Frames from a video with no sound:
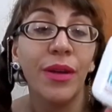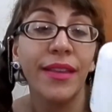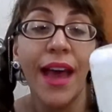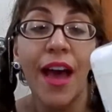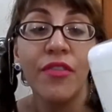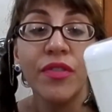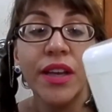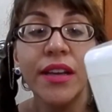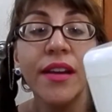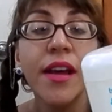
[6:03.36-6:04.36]
with
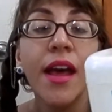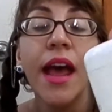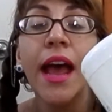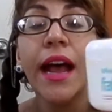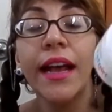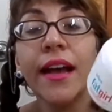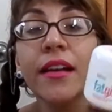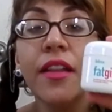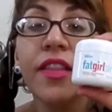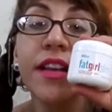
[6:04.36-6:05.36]
caffeine.
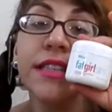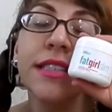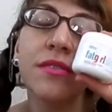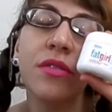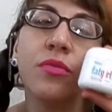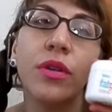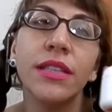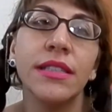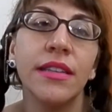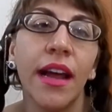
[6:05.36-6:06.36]
And this
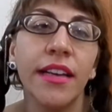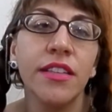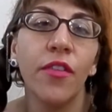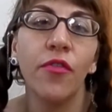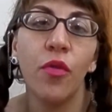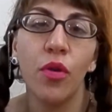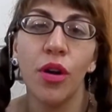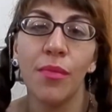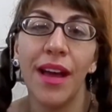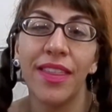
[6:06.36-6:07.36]
was nice
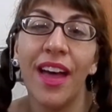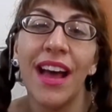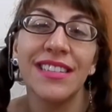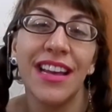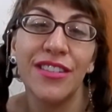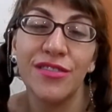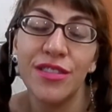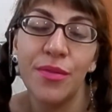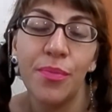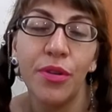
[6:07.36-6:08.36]
for my thighs. I used
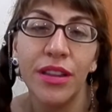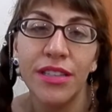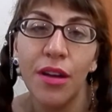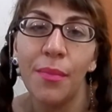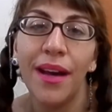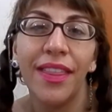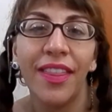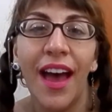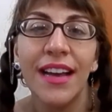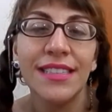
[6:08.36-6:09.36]
to put this on my
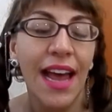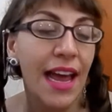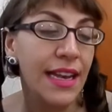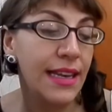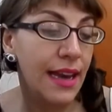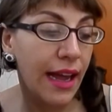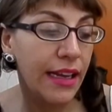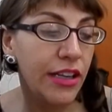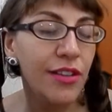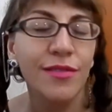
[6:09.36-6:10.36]
thighs at
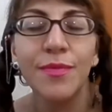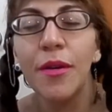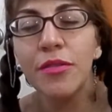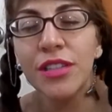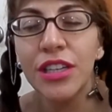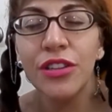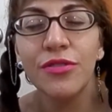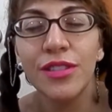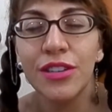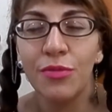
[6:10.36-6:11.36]
night. You're supposed to
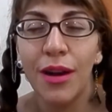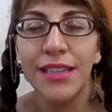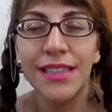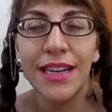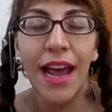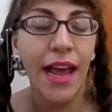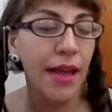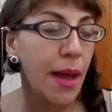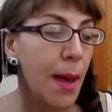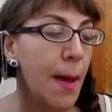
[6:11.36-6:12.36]
use it twice a
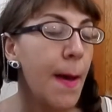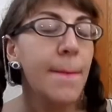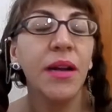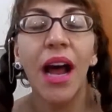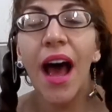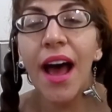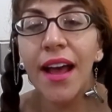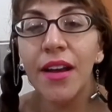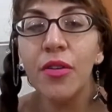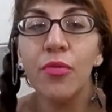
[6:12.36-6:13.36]
day, but
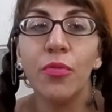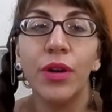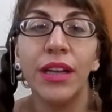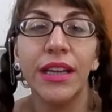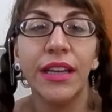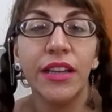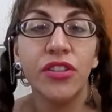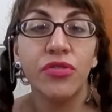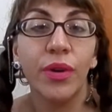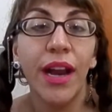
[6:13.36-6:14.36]
I really
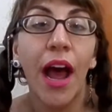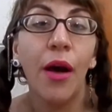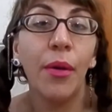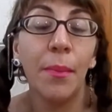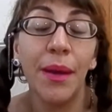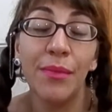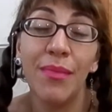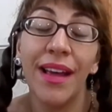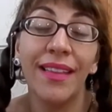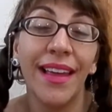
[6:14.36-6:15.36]
enjoyed how it made
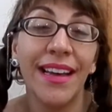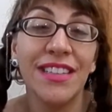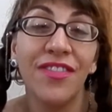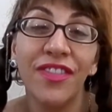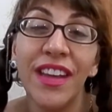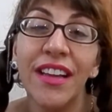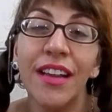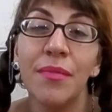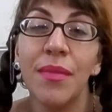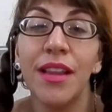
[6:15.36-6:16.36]
my legs feel.
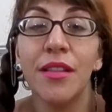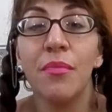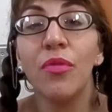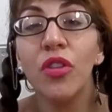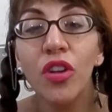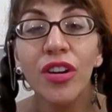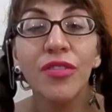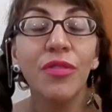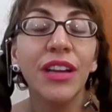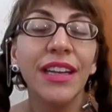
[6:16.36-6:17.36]
and made them look
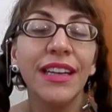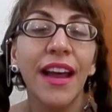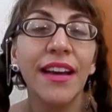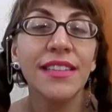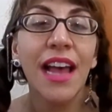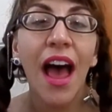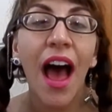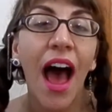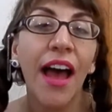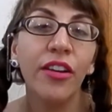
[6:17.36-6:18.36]
really nice.
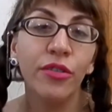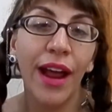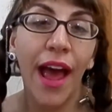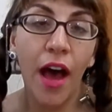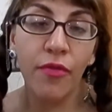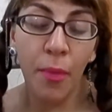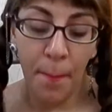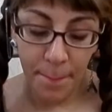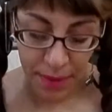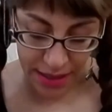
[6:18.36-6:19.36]
I don't have a
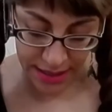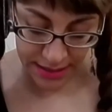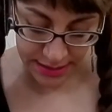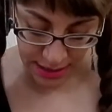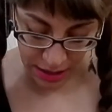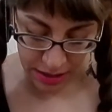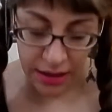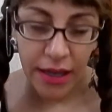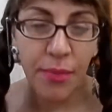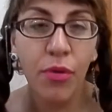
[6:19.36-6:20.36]
big
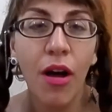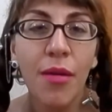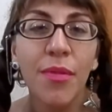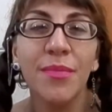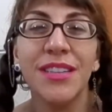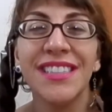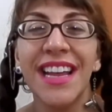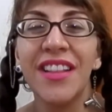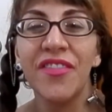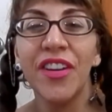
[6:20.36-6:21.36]
cellulite problem, just
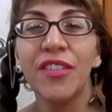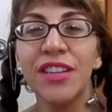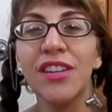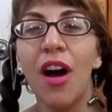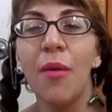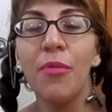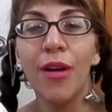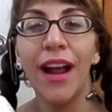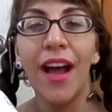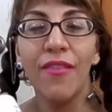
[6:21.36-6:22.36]
at the very top where
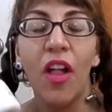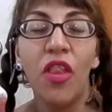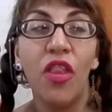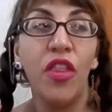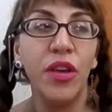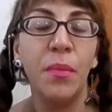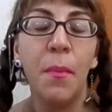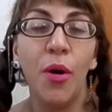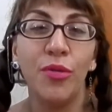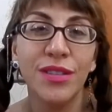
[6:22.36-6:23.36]
I have the
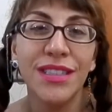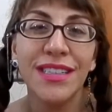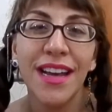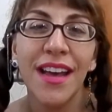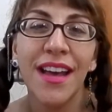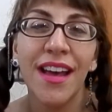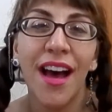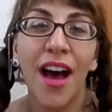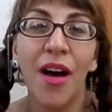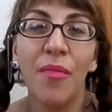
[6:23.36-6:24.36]
most
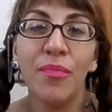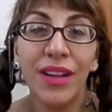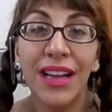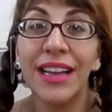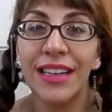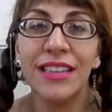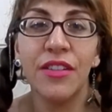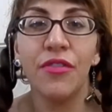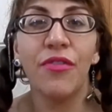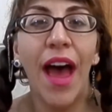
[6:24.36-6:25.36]
um,
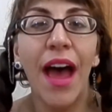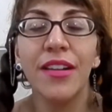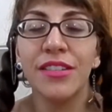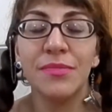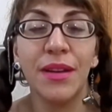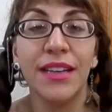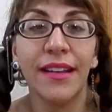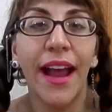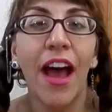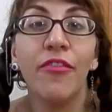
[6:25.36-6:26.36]
collected fat just because
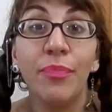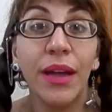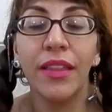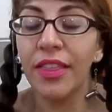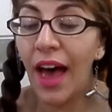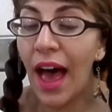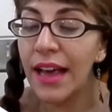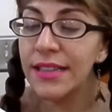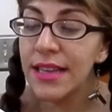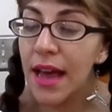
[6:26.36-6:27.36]
I have big
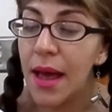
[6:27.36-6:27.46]
thighs.